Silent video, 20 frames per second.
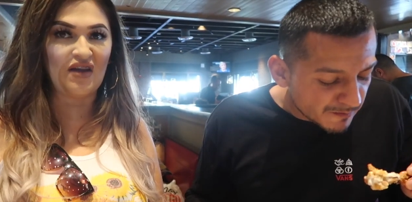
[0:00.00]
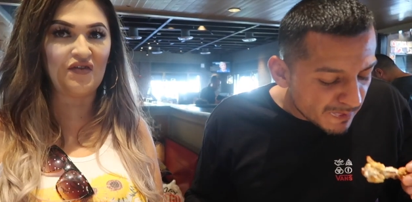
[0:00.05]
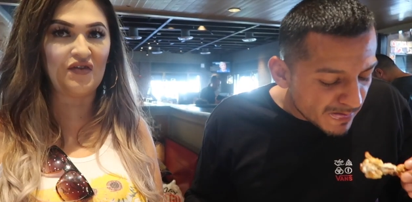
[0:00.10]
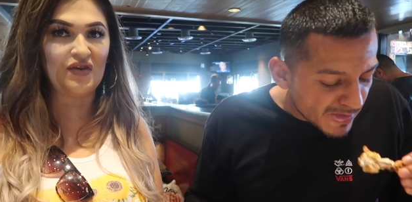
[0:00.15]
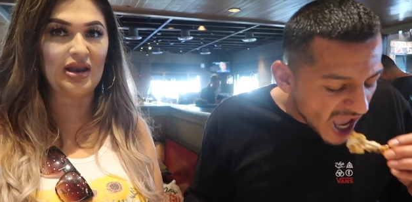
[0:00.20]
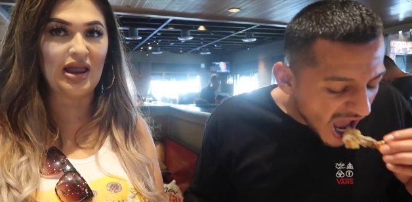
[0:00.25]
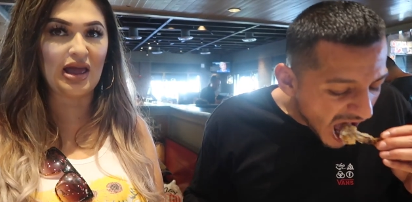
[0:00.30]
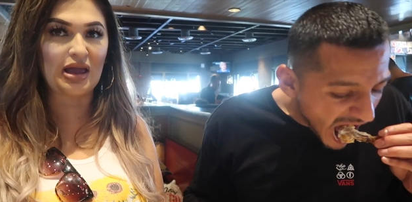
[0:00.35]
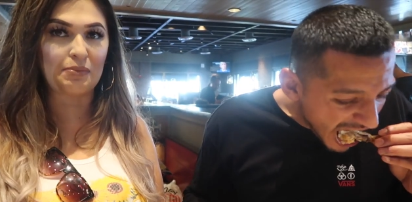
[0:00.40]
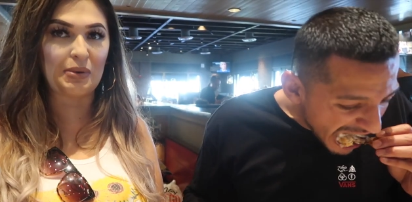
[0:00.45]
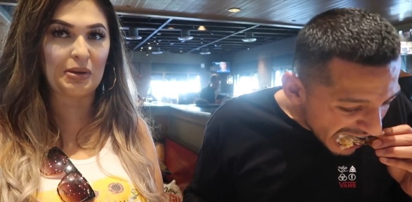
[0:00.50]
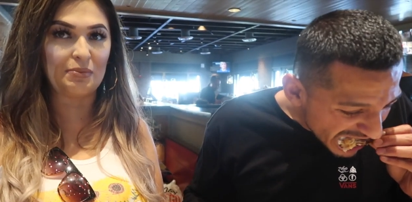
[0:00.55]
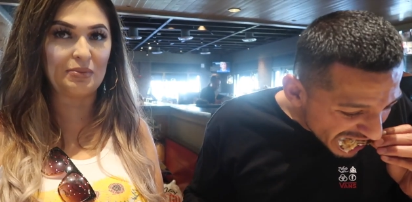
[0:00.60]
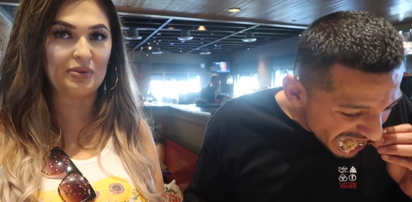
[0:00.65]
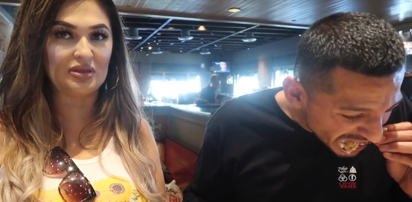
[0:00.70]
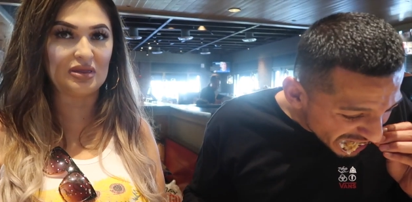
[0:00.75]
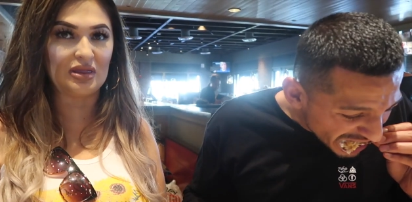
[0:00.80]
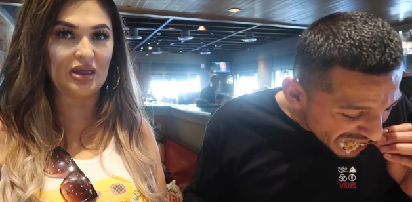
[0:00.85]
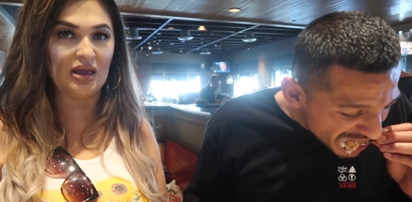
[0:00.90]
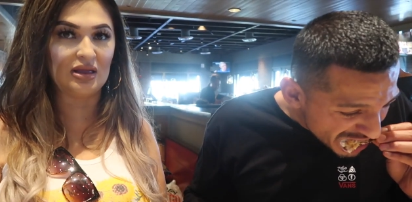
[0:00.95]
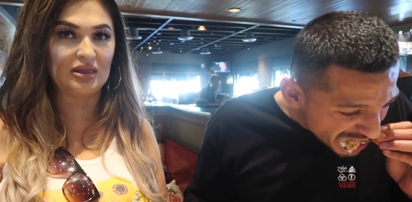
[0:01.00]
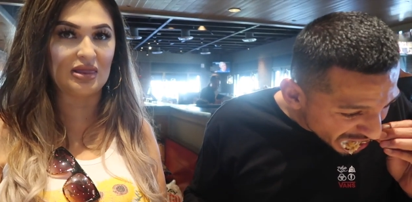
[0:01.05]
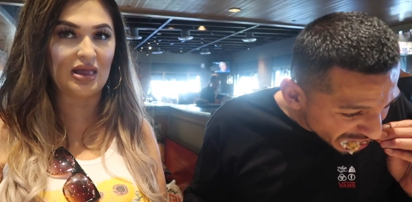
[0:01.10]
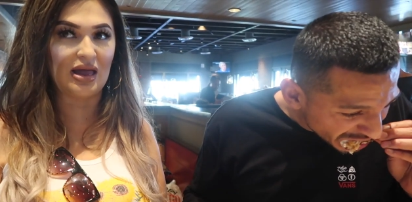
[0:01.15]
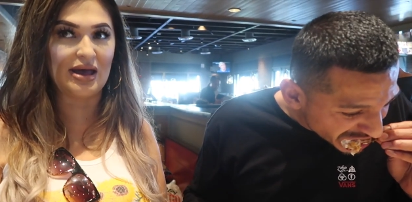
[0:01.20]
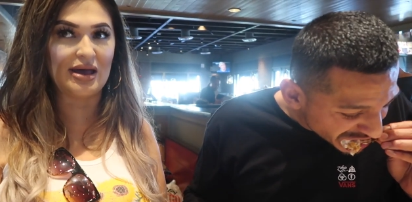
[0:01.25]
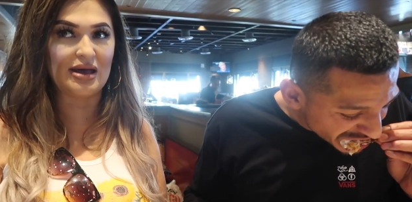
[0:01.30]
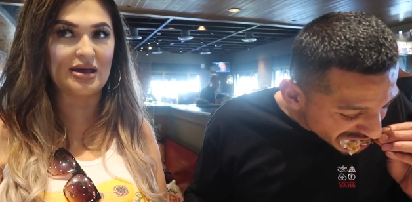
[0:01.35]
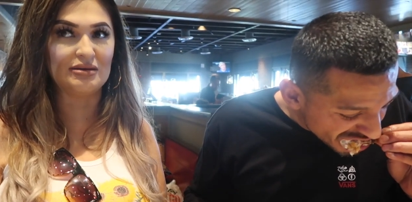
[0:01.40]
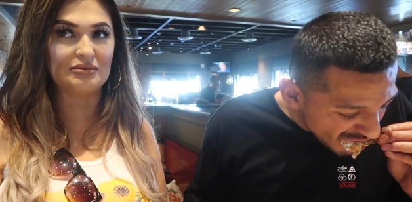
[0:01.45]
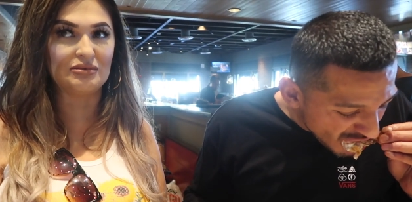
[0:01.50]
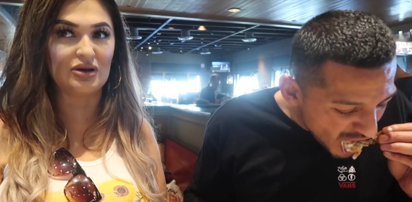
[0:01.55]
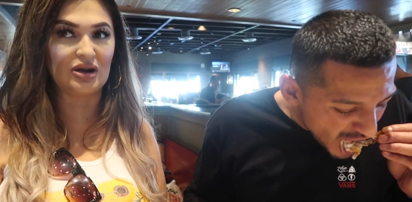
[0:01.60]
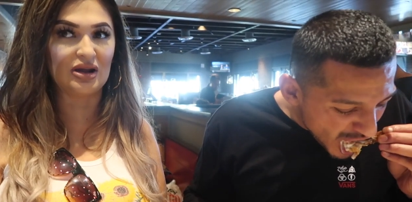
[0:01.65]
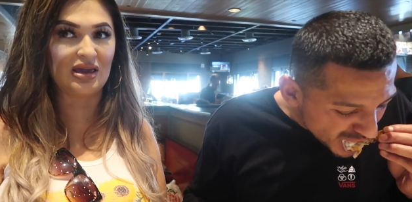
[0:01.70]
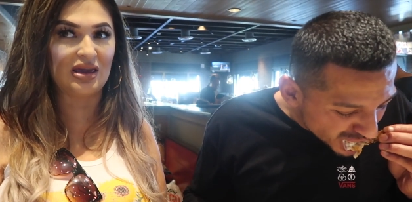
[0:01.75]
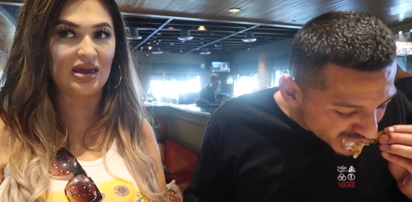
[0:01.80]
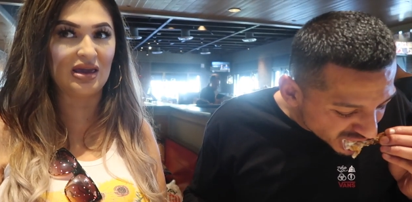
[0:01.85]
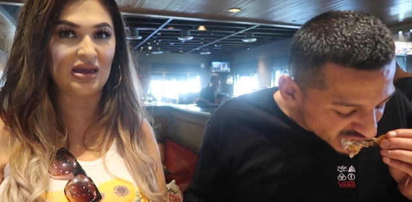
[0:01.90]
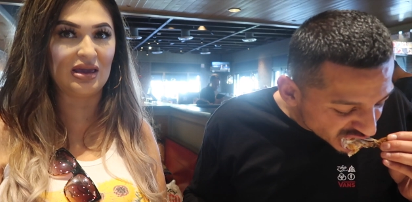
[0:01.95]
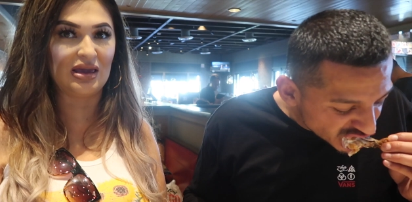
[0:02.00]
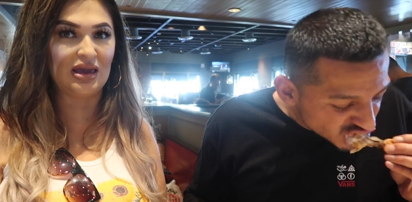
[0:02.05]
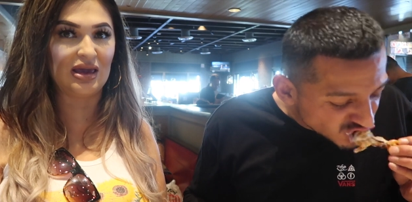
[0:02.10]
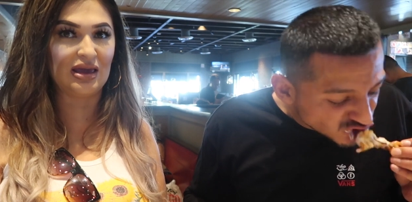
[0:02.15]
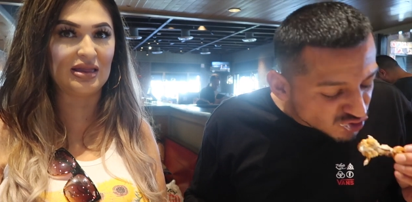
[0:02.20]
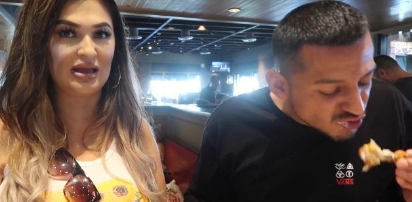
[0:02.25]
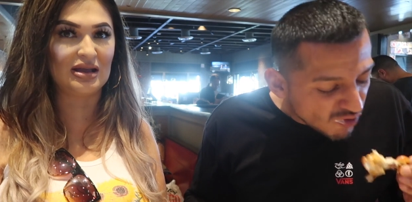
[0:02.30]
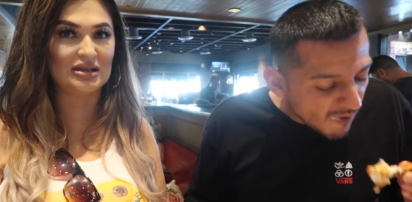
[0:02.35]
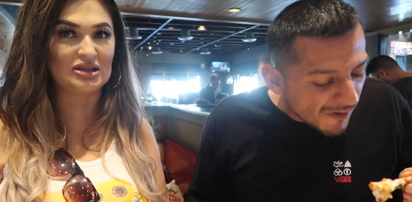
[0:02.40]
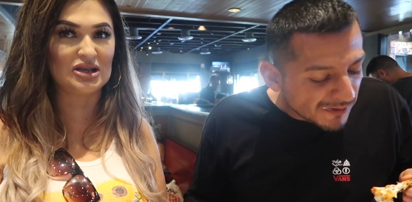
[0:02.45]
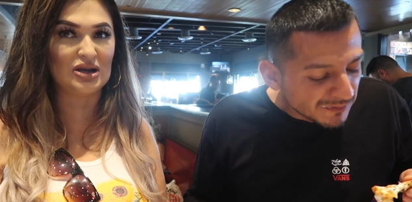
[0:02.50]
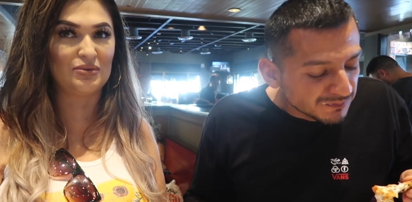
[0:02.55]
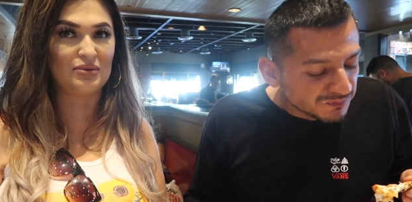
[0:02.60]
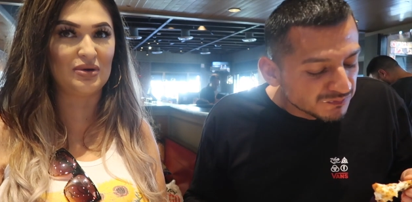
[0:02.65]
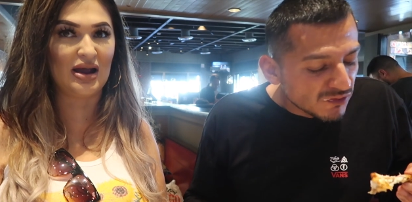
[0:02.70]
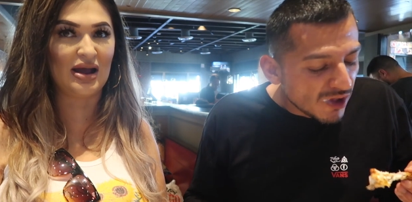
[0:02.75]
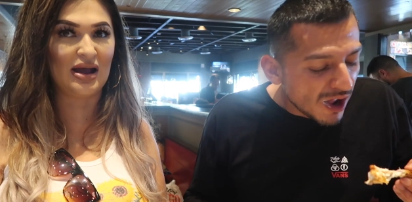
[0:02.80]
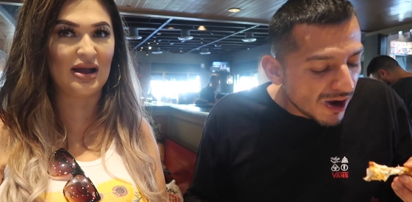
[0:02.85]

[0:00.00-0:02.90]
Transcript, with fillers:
Speaker 1: I think that we're kinky and that's that we're